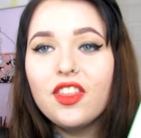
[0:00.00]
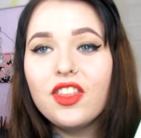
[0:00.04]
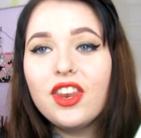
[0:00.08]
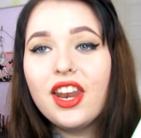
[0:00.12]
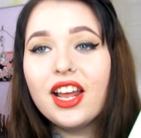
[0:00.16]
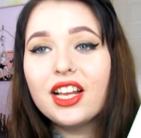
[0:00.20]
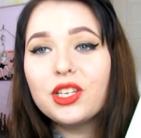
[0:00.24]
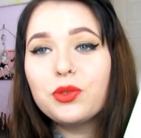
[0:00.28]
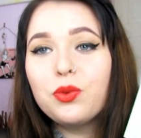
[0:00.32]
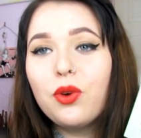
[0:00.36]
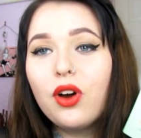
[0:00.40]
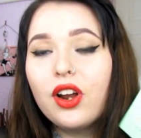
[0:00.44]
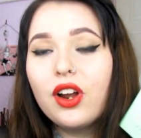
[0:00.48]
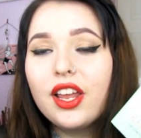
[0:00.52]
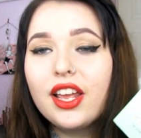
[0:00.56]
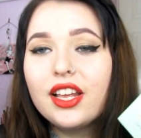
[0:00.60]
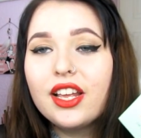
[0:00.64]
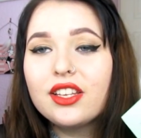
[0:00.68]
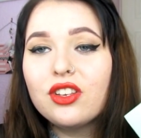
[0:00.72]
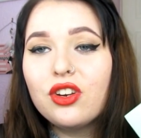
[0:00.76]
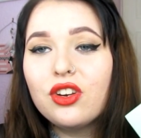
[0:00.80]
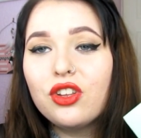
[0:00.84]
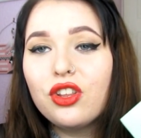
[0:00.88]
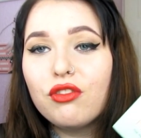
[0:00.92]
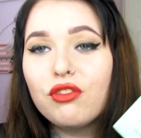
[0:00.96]
Next one is
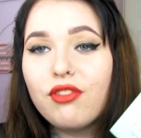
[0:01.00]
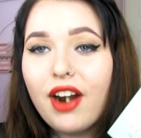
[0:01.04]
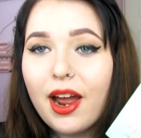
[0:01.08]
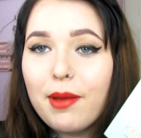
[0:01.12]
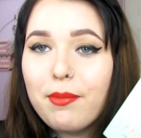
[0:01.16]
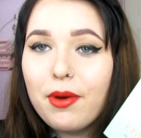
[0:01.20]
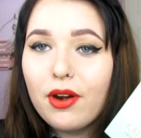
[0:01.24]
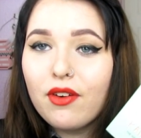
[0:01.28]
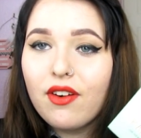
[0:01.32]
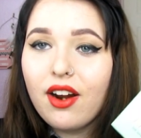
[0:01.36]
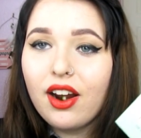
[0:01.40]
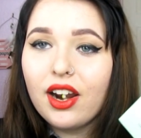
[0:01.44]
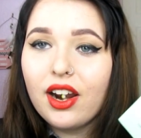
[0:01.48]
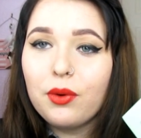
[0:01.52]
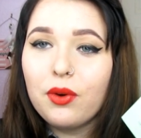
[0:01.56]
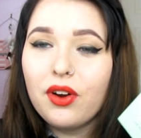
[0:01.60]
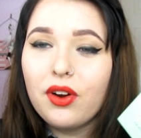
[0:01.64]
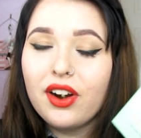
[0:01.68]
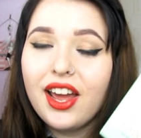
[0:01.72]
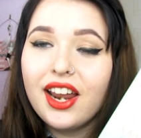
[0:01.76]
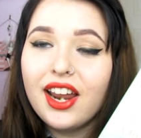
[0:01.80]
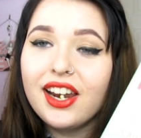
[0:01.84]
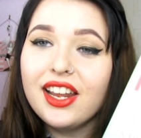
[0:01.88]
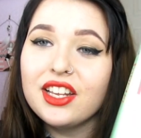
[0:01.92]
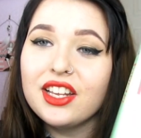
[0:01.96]
another Rainbow Rowley one,
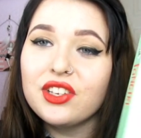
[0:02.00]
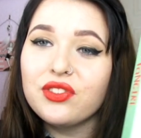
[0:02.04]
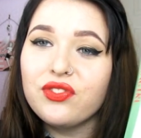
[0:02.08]
and it is